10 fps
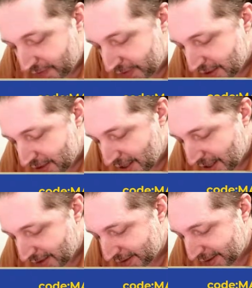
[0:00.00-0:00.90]
good,
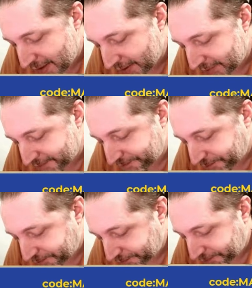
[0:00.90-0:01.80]

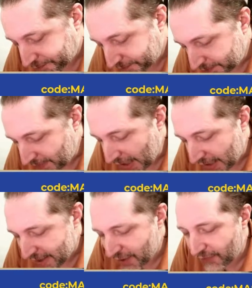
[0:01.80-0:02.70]

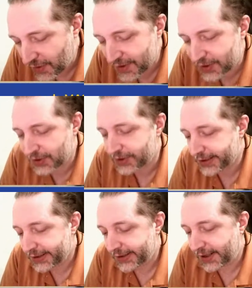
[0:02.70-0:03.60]
but I think those
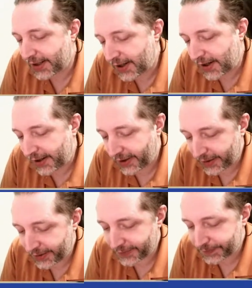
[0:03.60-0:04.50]
will
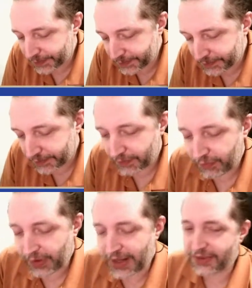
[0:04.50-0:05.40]

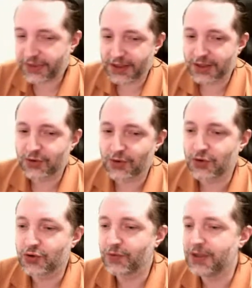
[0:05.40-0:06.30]
be given to
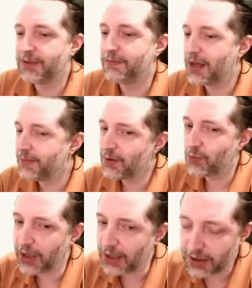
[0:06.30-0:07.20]
you, so
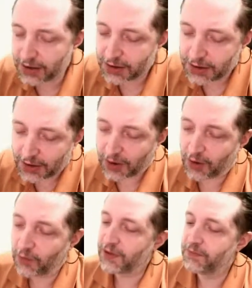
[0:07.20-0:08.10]
that's kind of like
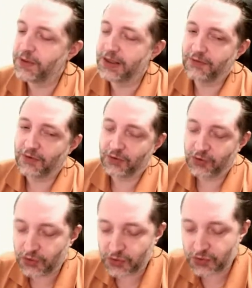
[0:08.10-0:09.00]
pack 5,
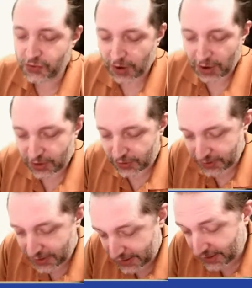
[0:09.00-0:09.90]
not pack
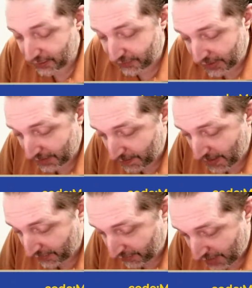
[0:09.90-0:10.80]
5, pick 5.
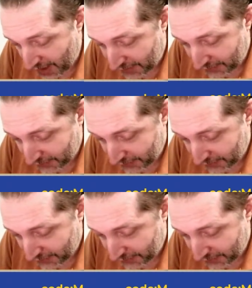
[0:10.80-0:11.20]
Wow, yellow